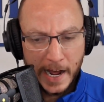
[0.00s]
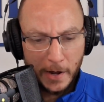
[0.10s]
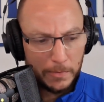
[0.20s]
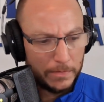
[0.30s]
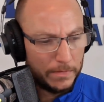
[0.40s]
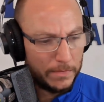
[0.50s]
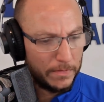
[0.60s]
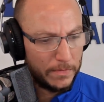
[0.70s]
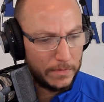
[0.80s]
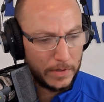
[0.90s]
Now,
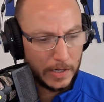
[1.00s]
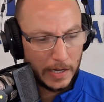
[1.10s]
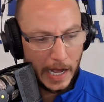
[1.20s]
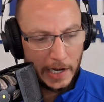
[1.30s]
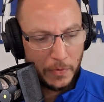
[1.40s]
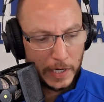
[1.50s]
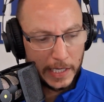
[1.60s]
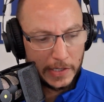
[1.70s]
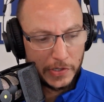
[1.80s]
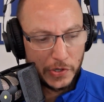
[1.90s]
I don't
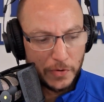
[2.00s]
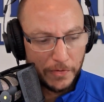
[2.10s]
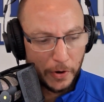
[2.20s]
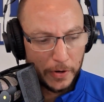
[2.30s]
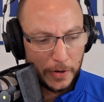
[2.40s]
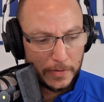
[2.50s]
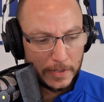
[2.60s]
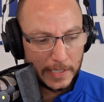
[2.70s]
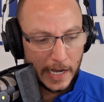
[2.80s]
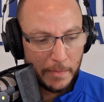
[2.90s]
want to get too
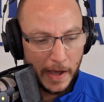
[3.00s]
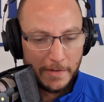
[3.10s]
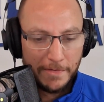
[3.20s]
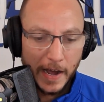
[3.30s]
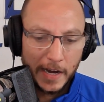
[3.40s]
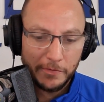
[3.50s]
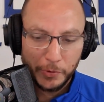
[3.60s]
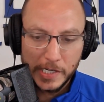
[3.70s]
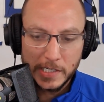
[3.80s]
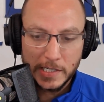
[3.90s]
far down my
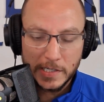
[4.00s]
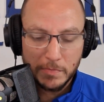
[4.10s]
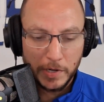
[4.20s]
5 reasons,